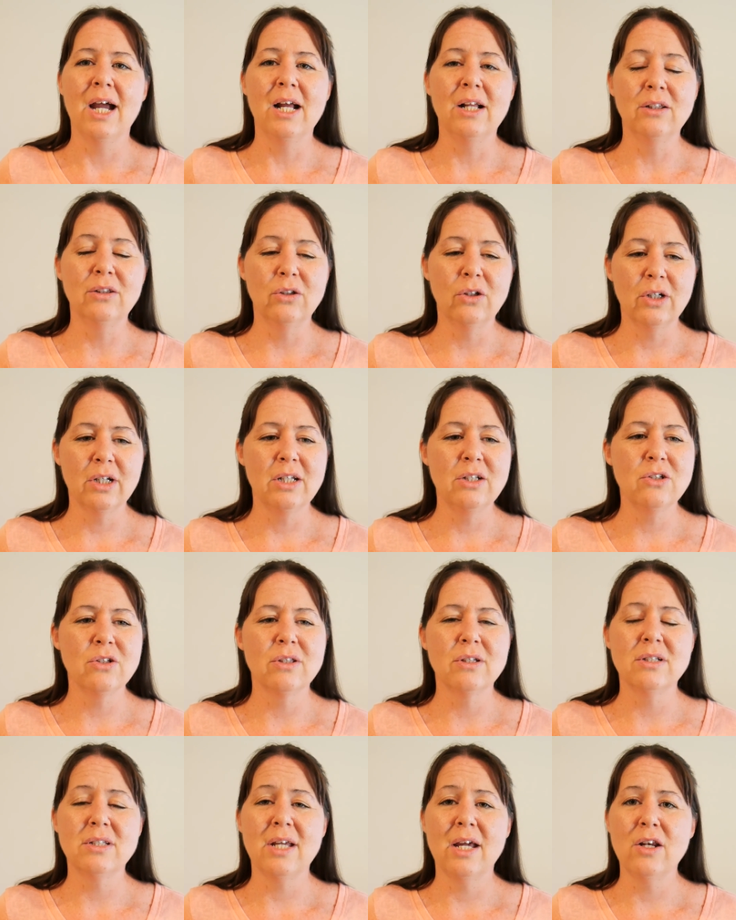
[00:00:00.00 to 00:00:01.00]
and looking to
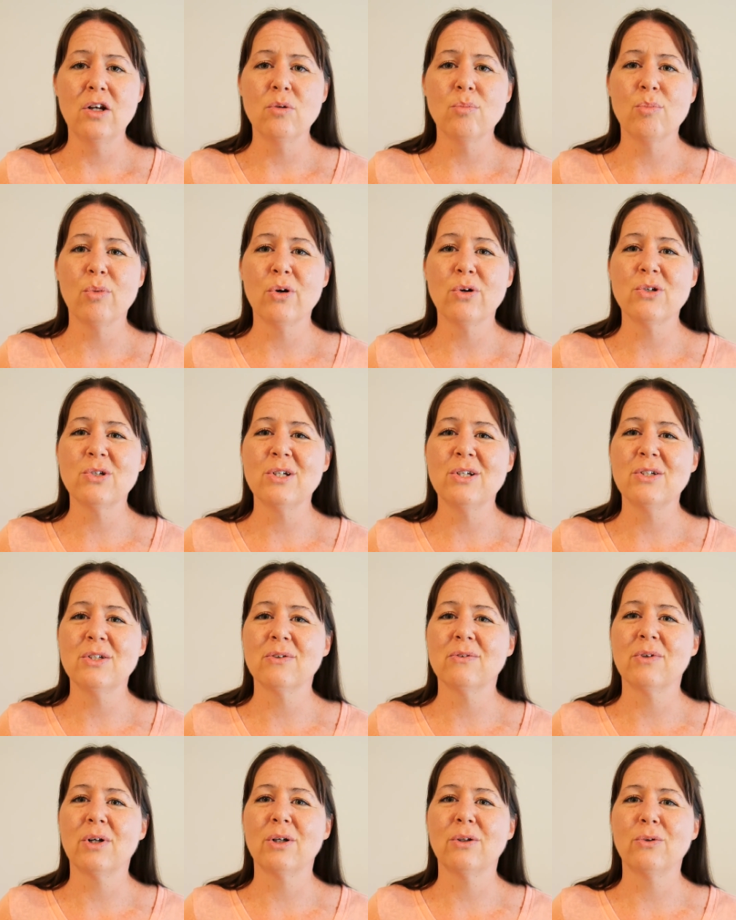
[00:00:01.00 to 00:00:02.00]
the tender mercies
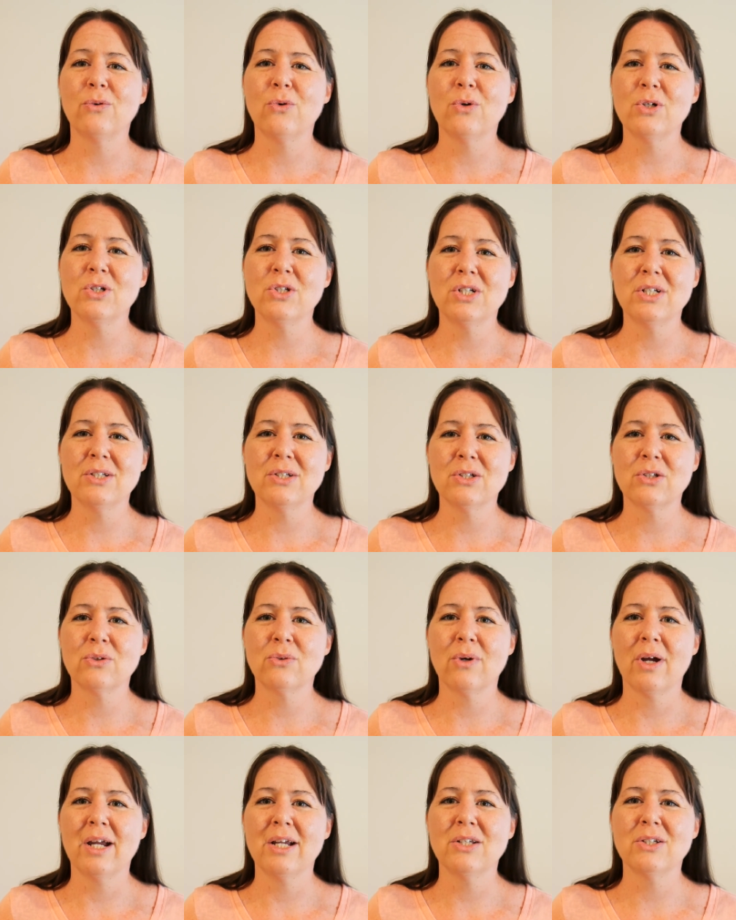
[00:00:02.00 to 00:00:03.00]
of our Lord Jesus
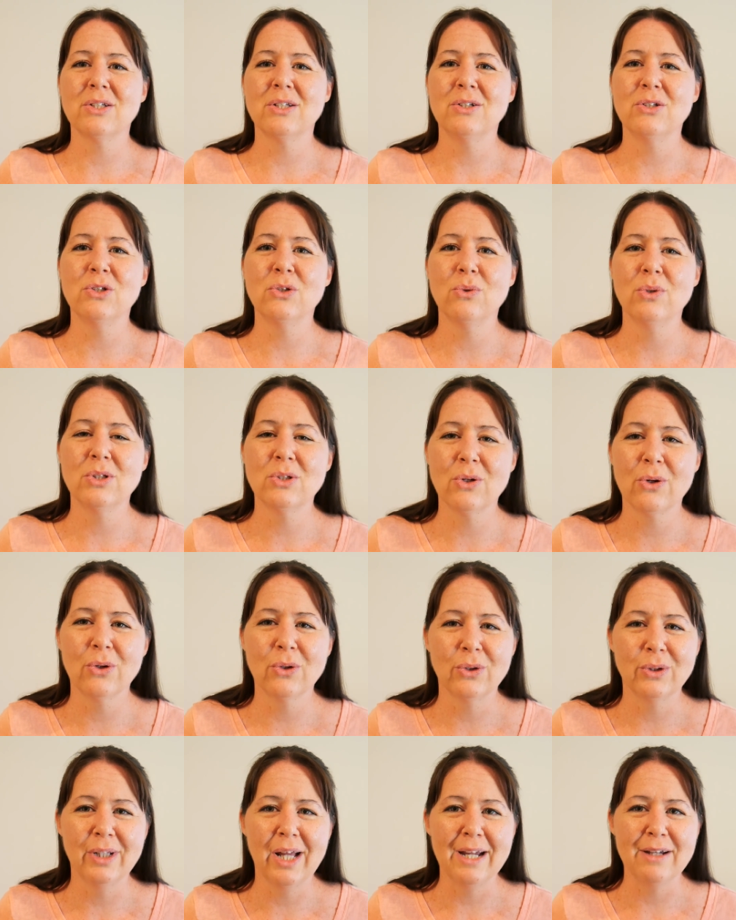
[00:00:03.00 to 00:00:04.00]
Christ and to
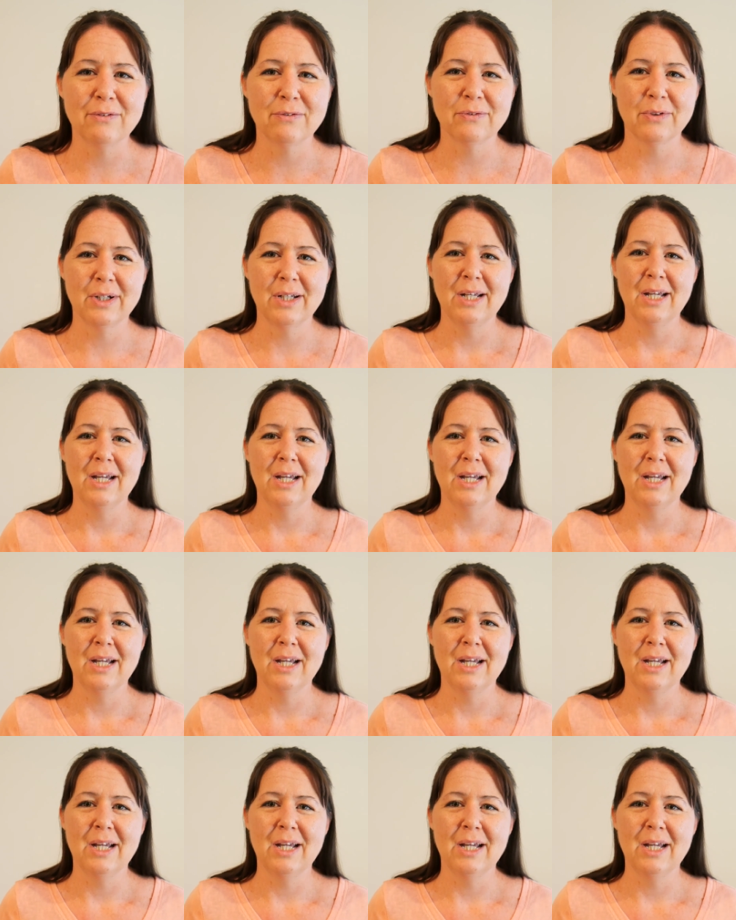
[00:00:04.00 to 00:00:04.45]
eternal life.